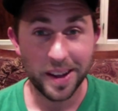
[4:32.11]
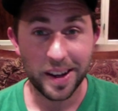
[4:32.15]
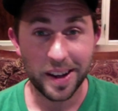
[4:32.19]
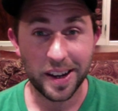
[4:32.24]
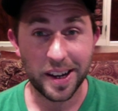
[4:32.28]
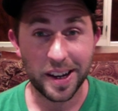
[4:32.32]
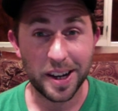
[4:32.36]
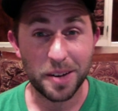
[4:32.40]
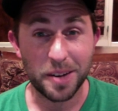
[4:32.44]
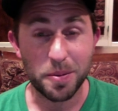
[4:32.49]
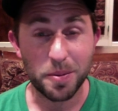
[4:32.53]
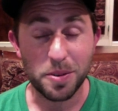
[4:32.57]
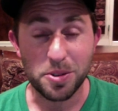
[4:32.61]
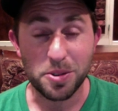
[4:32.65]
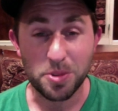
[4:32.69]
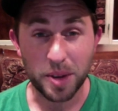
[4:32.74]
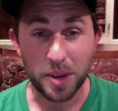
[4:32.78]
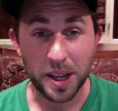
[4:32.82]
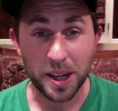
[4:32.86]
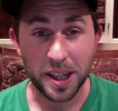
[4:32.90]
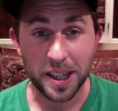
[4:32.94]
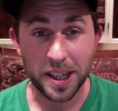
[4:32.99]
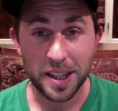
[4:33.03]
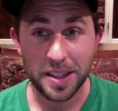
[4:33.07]
uh, with
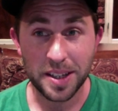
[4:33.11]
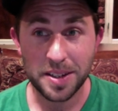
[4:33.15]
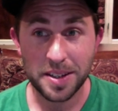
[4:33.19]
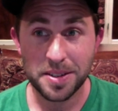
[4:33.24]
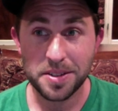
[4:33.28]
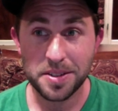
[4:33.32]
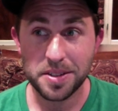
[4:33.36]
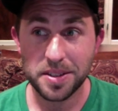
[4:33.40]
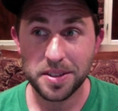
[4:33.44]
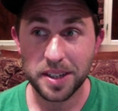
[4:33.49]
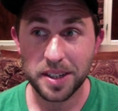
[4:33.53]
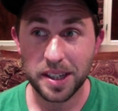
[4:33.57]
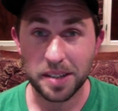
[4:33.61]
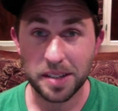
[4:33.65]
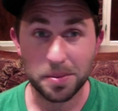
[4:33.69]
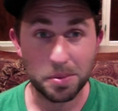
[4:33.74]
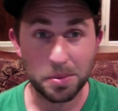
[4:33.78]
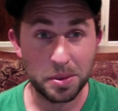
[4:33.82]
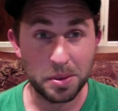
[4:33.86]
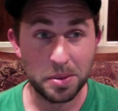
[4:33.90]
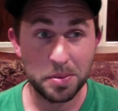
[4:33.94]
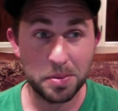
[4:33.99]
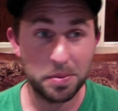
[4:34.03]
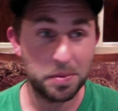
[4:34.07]
training kids, and
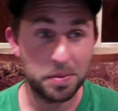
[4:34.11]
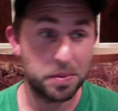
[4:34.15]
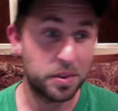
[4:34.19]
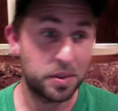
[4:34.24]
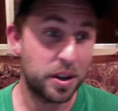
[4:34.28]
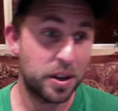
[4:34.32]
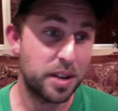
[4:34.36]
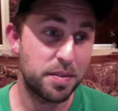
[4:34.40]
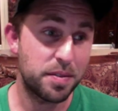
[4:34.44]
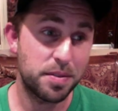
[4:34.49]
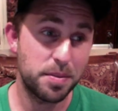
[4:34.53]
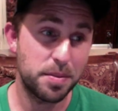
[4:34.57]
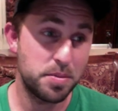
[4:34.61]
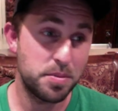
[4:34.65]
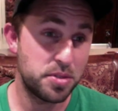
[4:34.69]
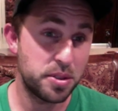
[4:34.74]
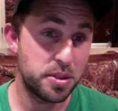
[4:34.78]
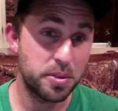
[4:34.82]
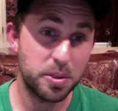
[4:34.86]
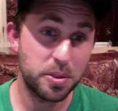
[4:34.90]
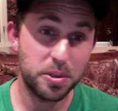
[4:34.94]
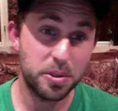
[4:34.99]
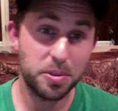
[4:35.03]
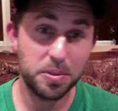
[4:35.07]
we've gone from
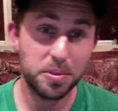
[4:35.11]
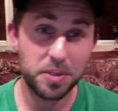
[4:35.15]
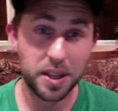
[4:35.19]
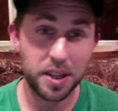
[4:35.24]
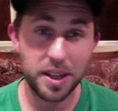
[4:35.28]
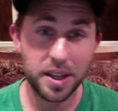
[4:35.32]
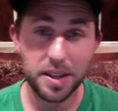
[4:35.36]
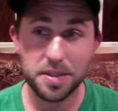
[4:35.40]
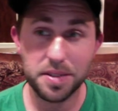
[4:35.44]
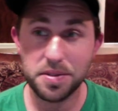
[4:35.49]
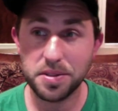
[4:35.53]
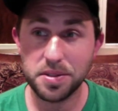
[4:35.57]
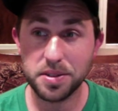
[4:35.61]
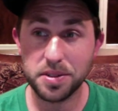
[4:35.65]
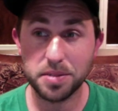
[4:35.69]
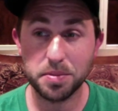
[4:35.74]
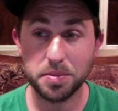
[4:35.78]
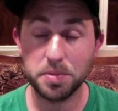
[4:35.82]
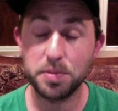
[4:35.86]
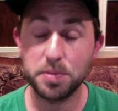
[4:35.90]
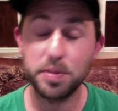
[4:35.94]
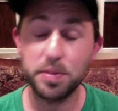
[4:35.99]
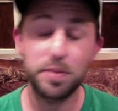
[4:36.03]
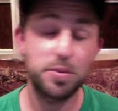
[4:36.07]
zero kids to
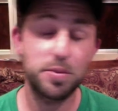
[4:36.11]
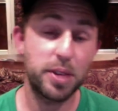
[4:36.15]
we've